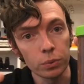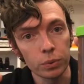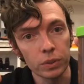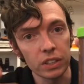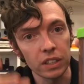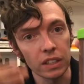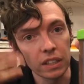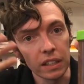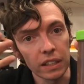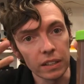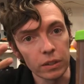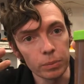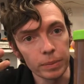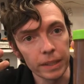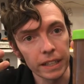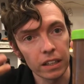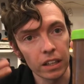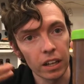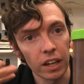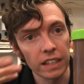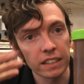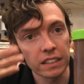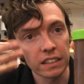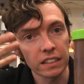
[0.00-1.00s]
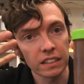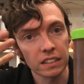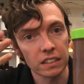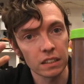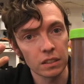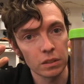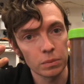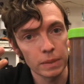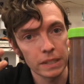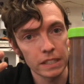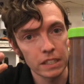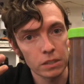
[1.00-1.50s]
which is a little bit lighter because
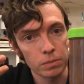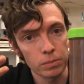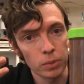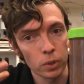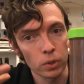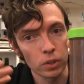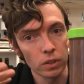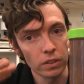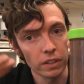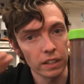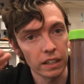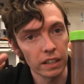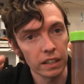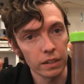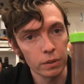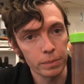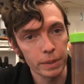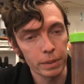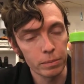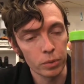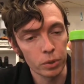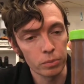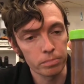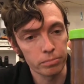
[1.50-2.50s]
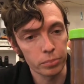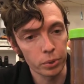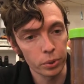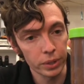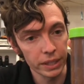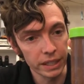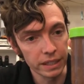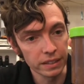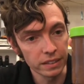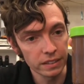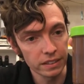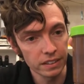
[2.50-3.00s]
it's a bit smaller and a little bit more
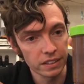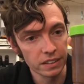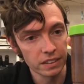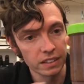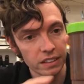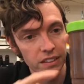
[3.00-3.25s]
buoyant,